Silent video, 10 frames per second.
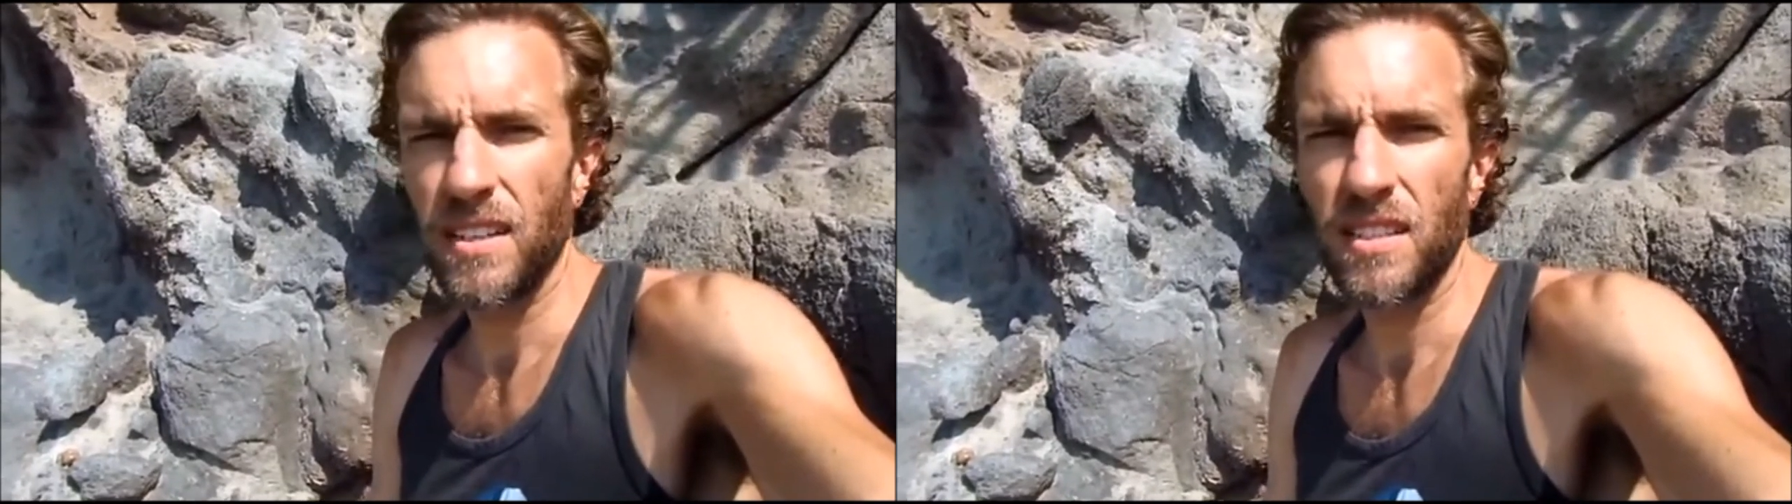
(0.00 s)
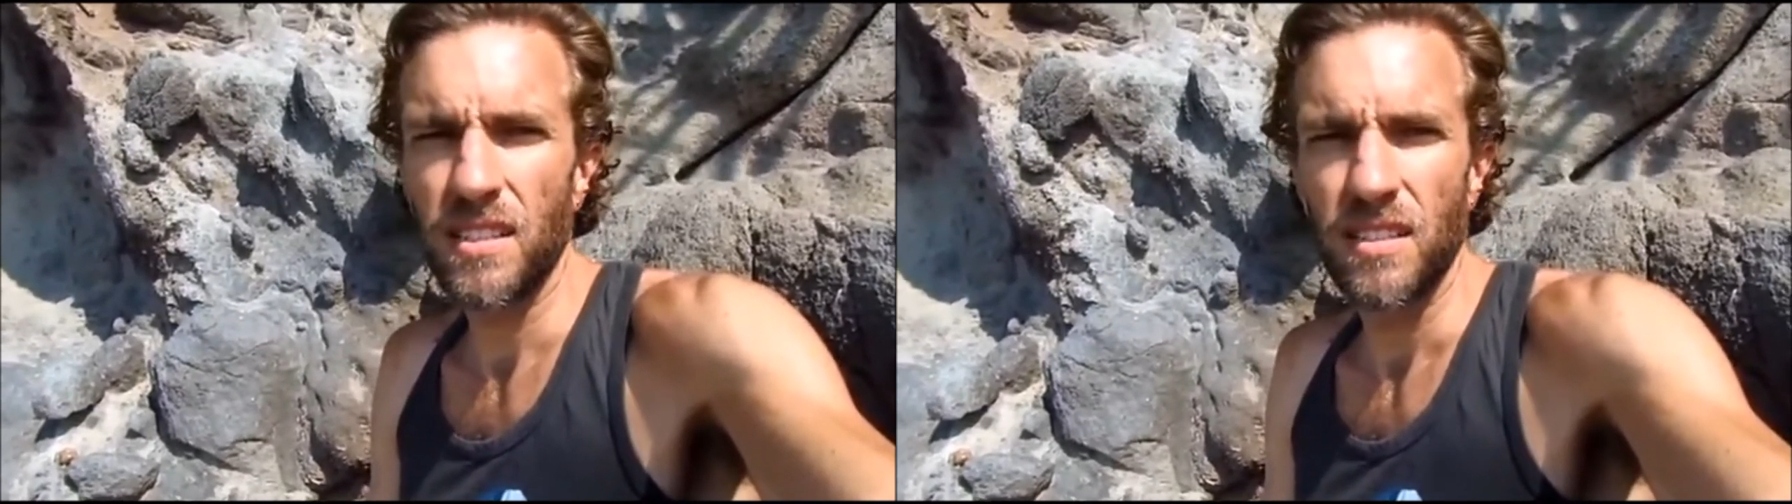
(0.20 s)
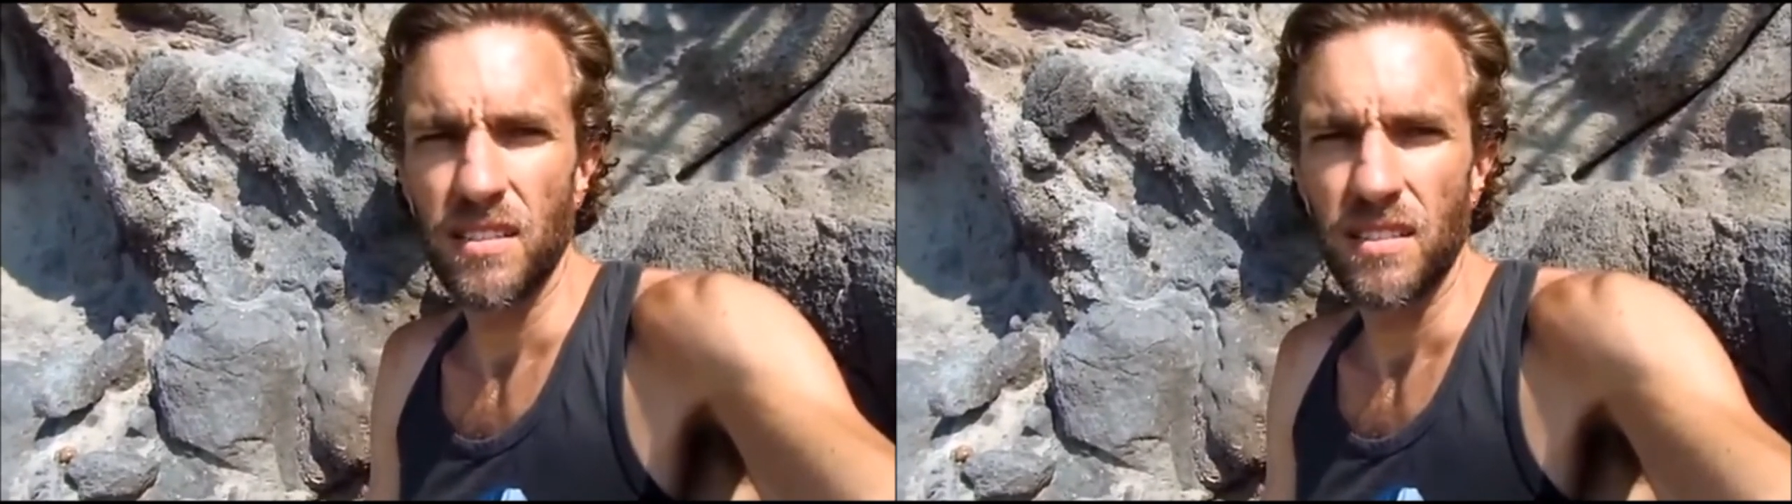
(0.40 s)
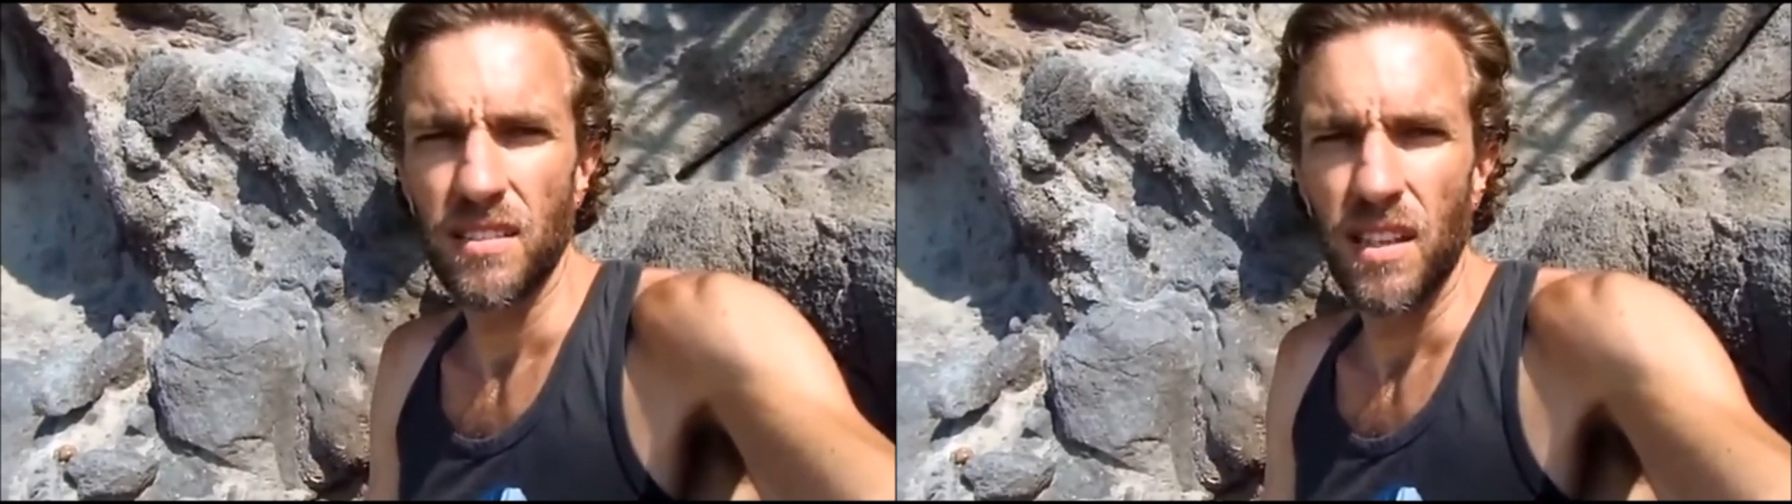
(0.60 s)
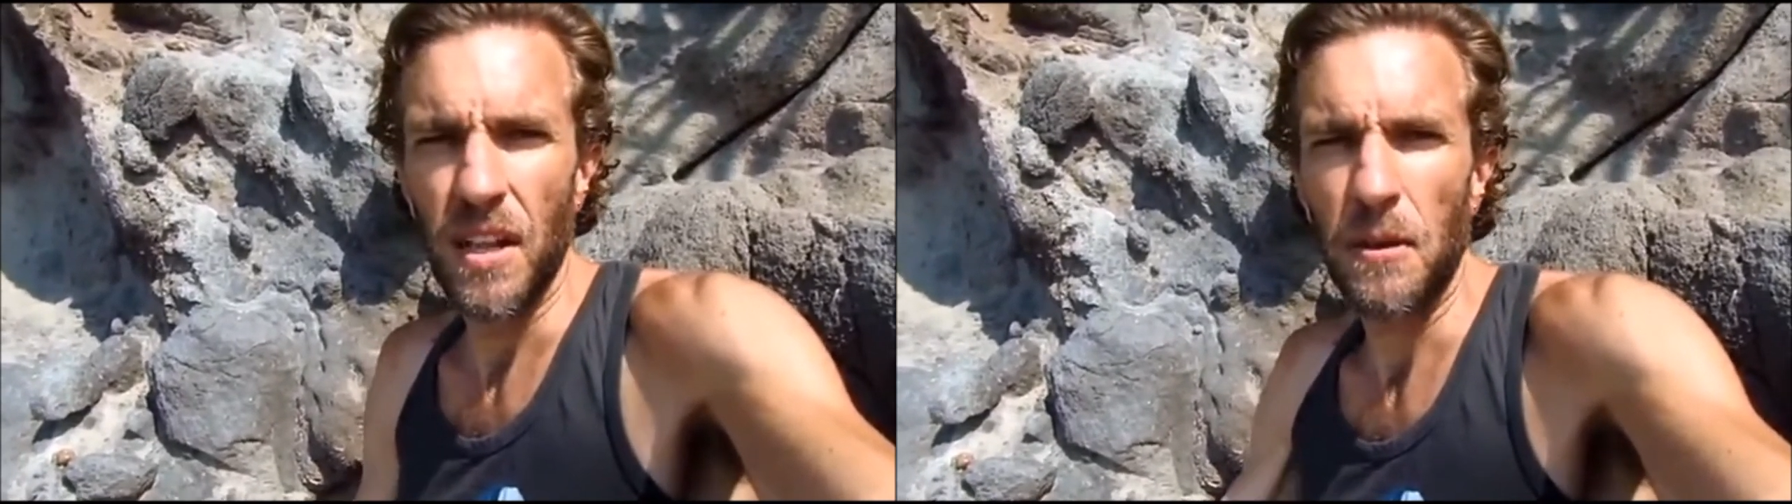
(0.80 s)
that
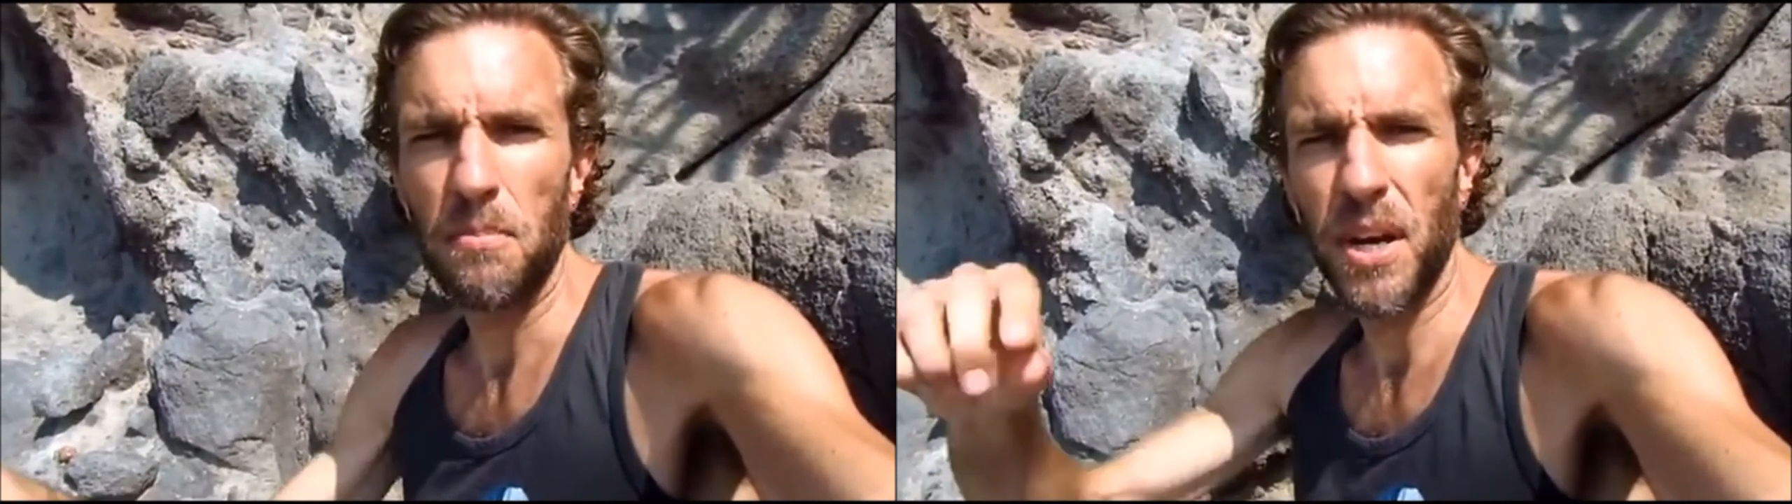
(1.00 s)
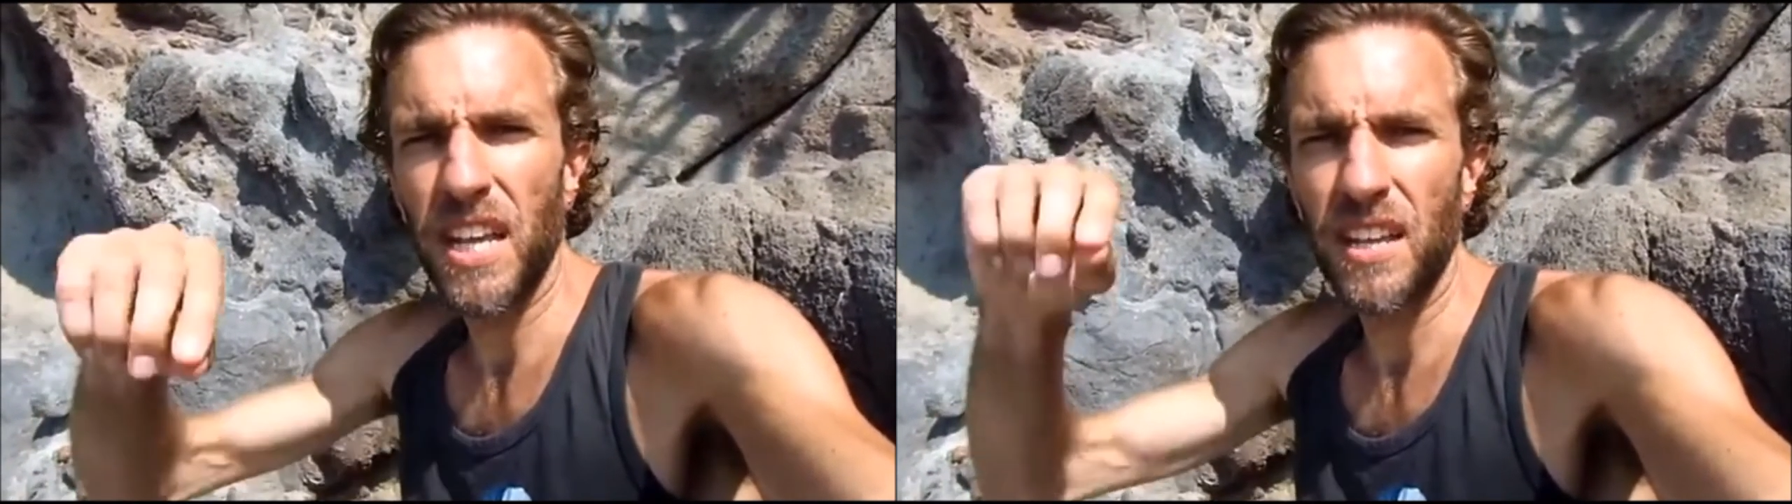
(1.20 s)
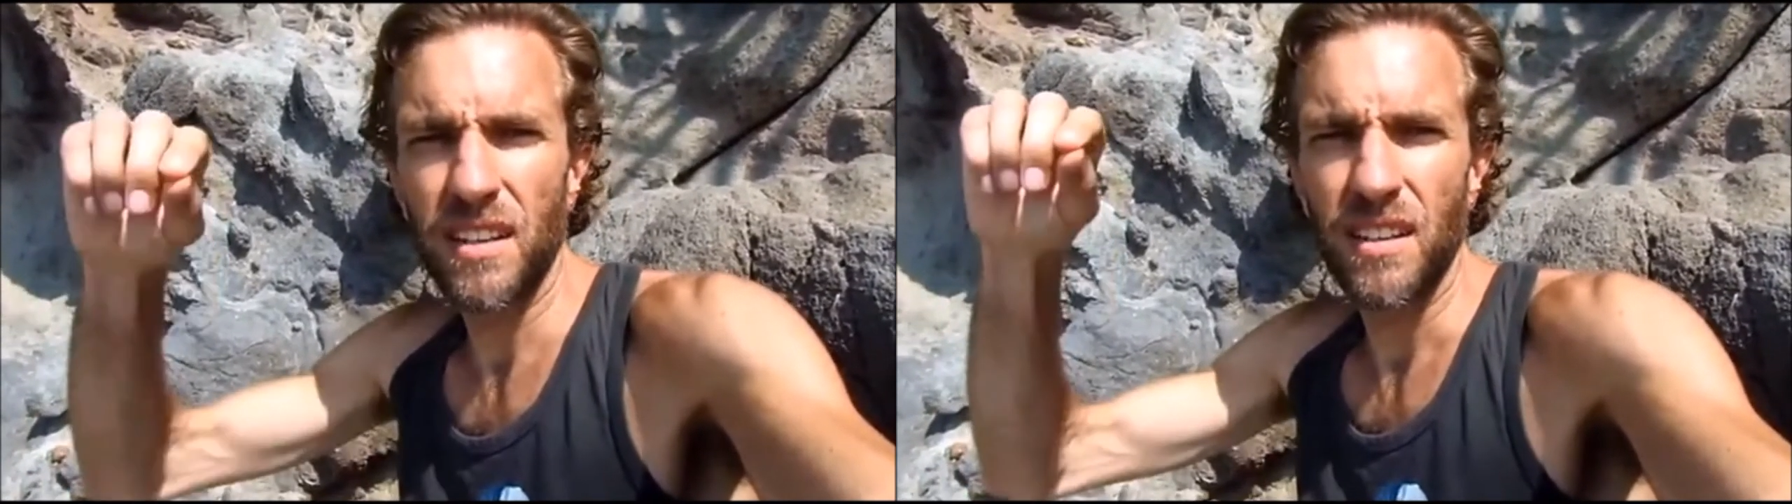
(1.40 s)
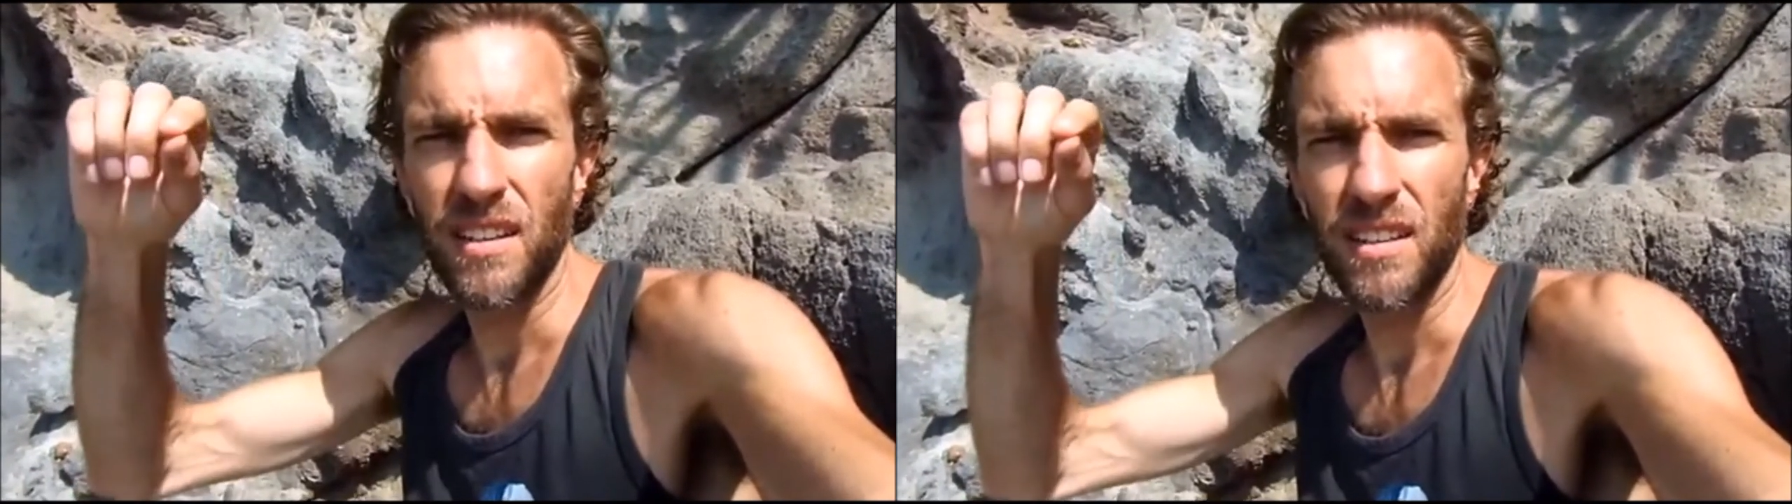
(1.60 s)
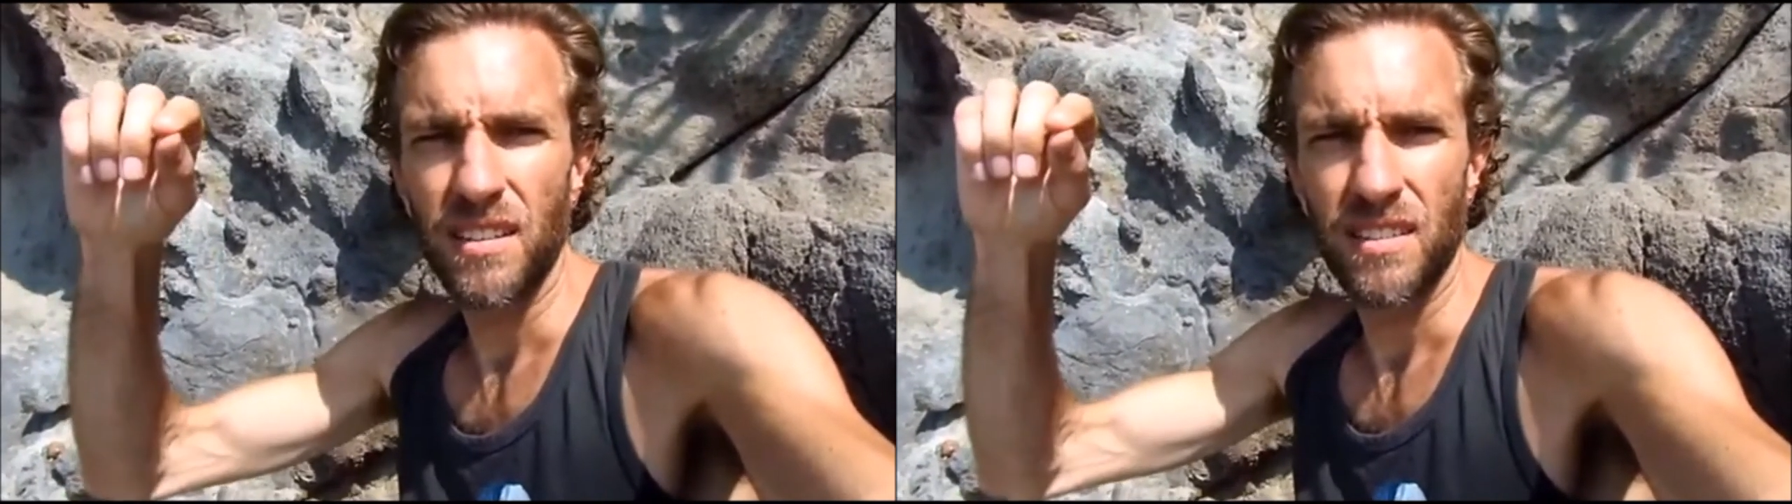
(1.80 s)
the
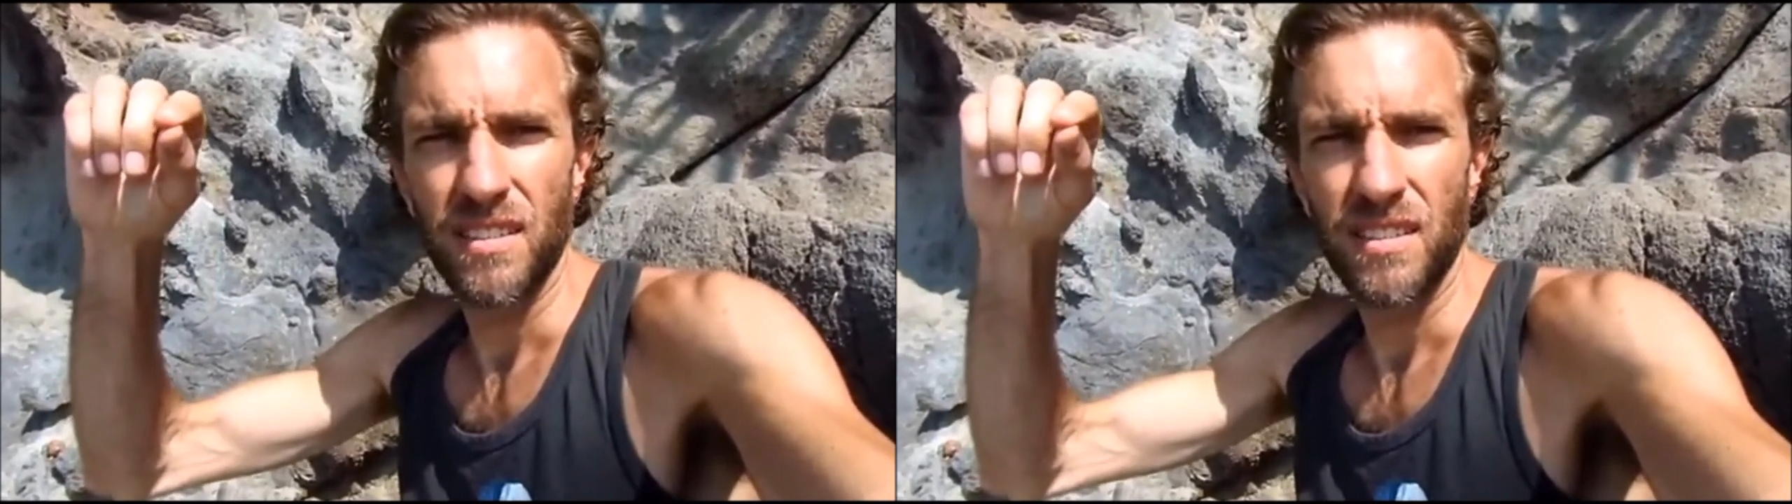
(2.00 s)
brain,